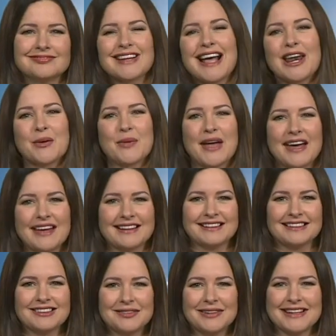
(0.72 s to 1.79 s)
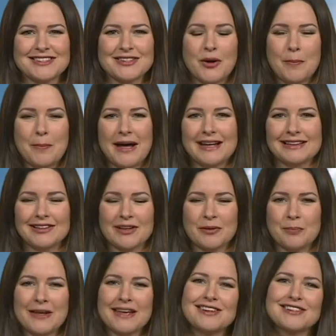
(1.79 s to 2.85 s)
Hello there. Well, it's not a bad
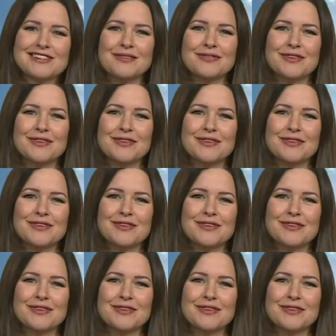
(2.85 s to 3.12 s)
looking picture